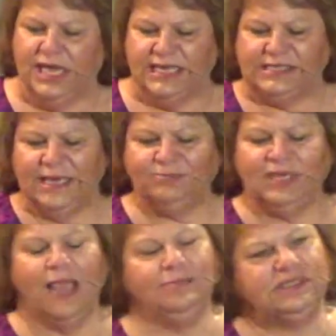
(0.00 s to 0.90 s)
he
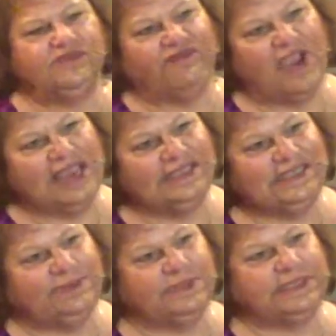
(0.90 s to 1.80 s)
sometimes
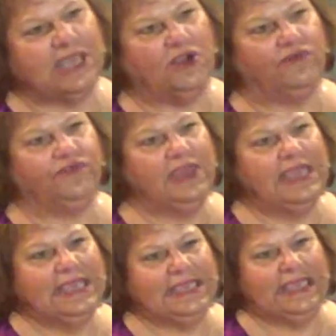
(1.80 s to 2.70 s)
finds himself
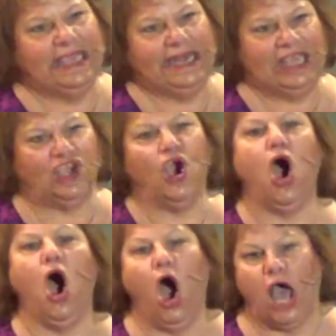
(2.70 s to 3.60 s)
getting
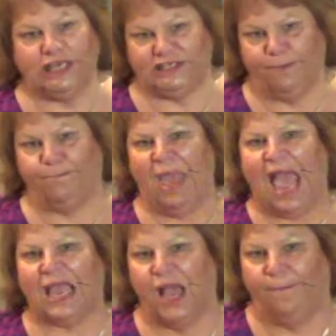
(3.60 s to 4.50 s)
caught
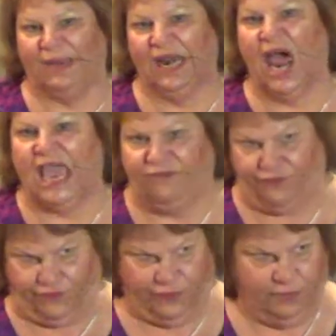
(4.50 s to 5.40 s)
back up in
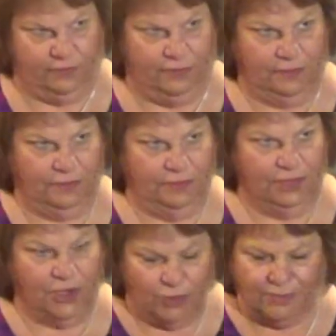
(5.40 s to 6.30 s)
life.
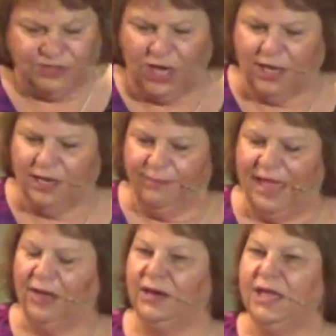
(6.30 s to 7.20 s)
You know what I'm talking
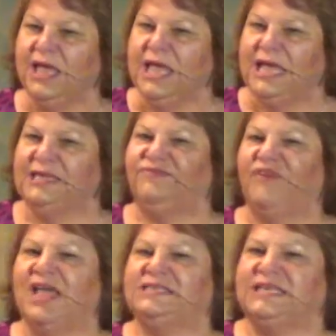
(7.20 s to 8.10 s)
about? He
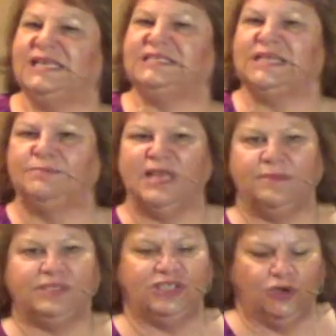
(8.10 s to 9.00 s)
finds that he
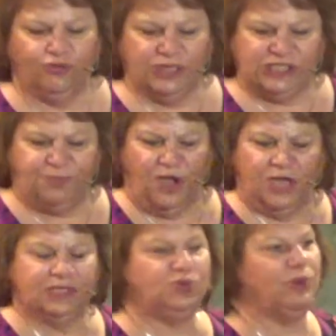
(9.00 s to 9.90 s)
sometimes still
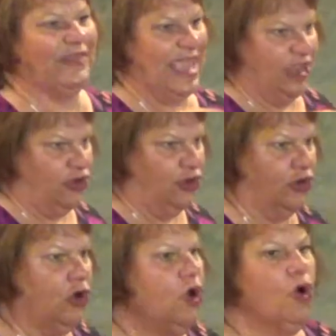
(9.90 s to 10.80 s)
responds with
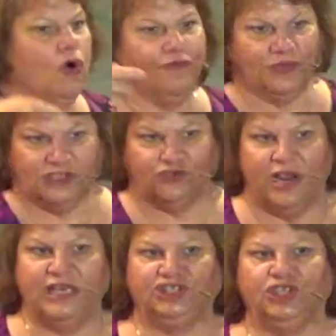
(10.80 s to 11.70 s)
anger or
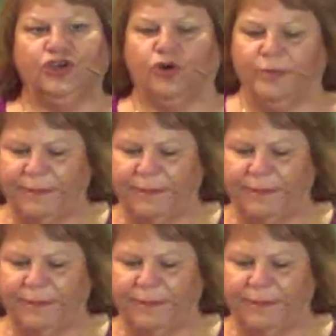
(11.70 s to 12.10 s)
frustration, or